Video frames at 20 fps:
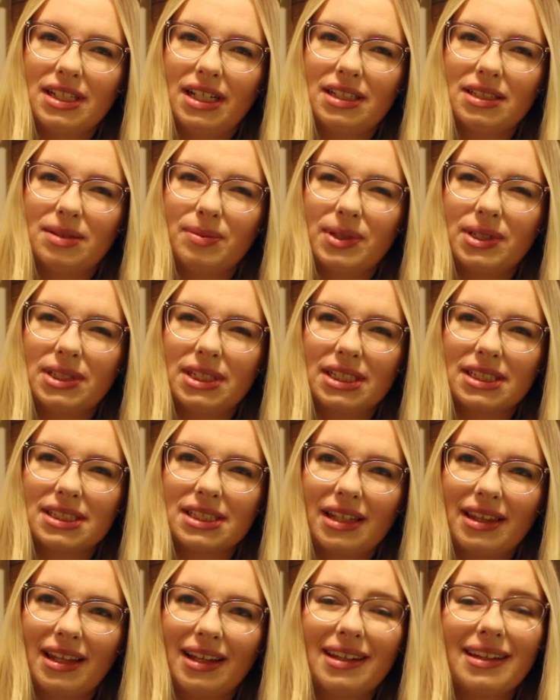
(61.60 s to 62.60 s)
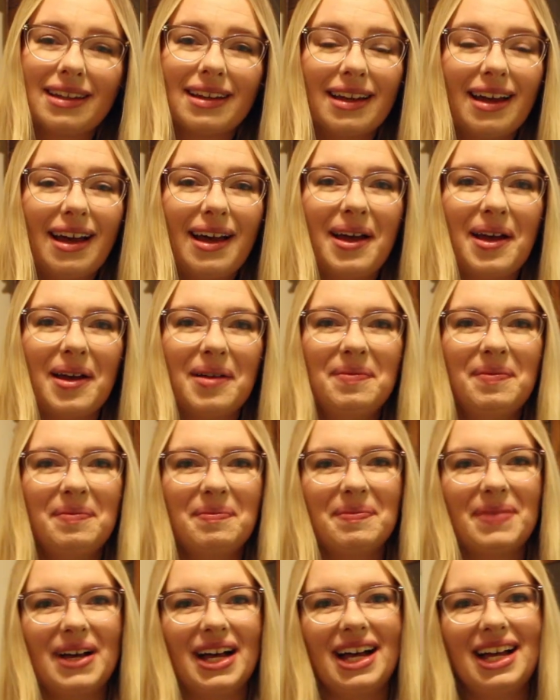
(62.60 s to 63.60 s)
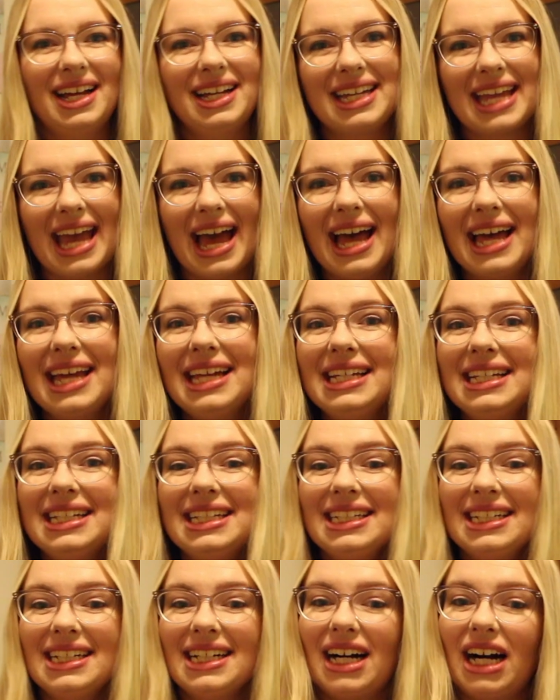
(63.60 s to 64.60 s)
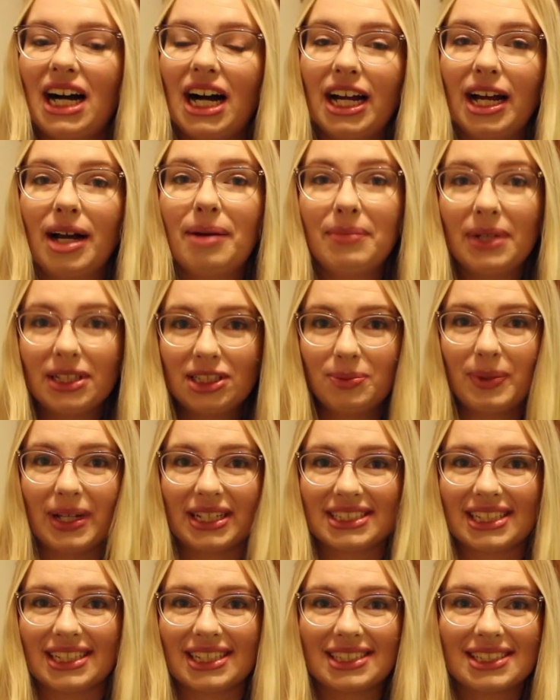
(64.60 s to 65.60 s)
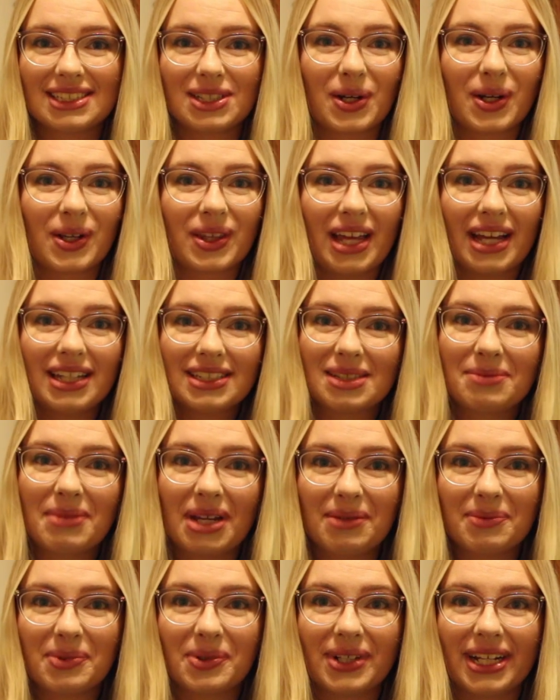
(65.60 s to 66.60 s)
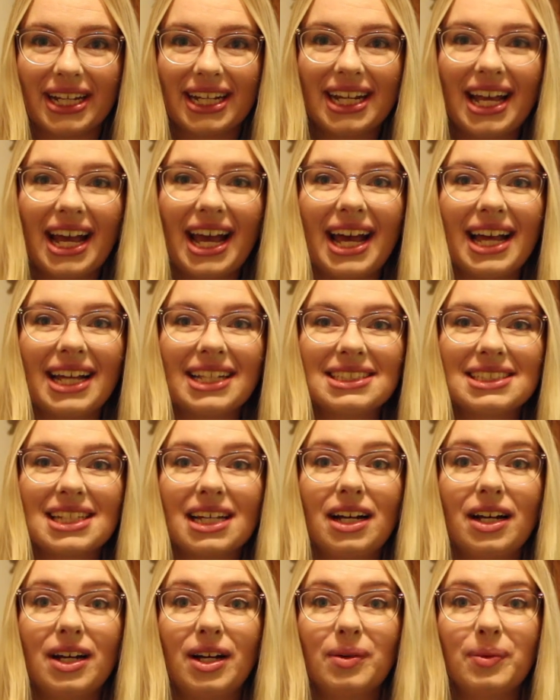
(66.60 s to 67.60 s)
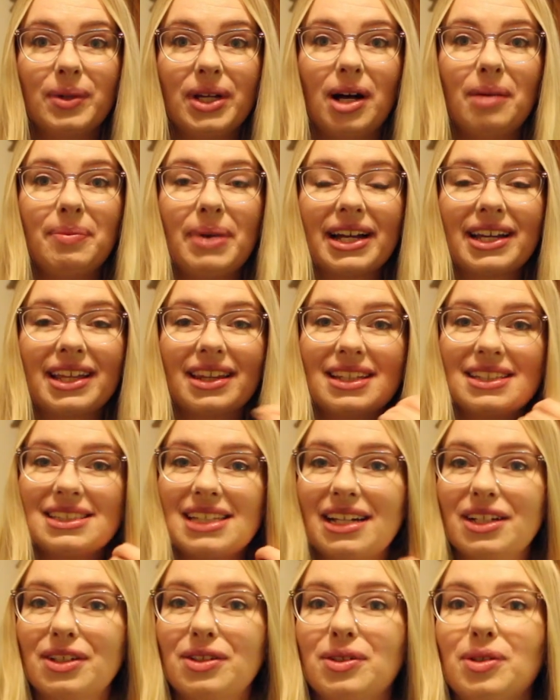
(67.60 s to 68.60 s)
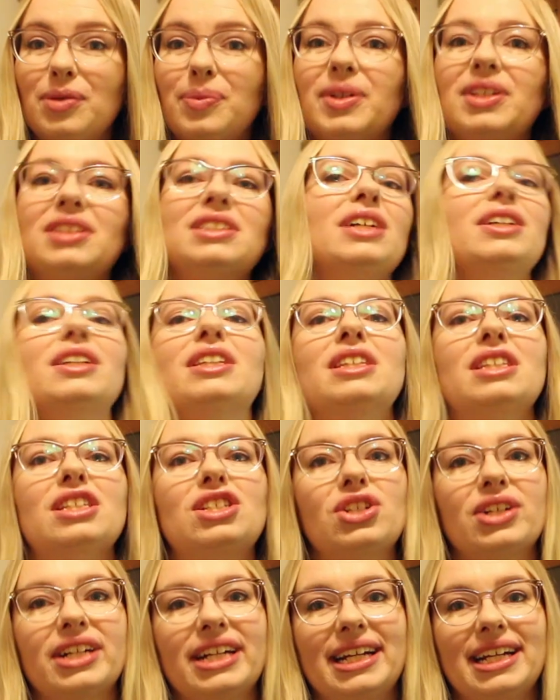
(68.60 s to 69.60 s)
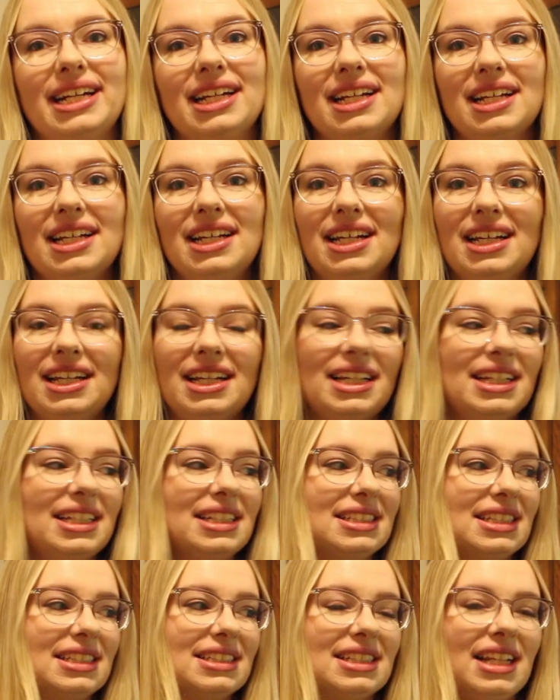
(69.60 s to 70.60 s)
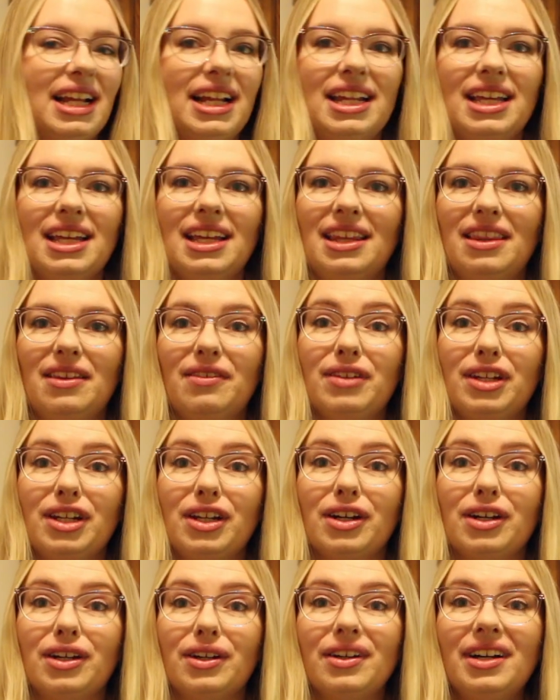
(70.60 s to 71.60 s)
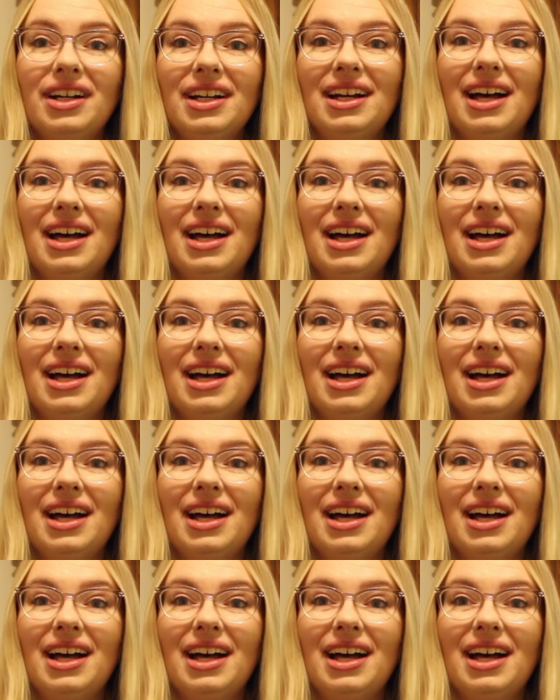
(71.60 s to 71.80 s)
the antibiotics, I think. But yeah, I am much better, so that is the main point. And we are back at this angle so that the tree is slightly in the video,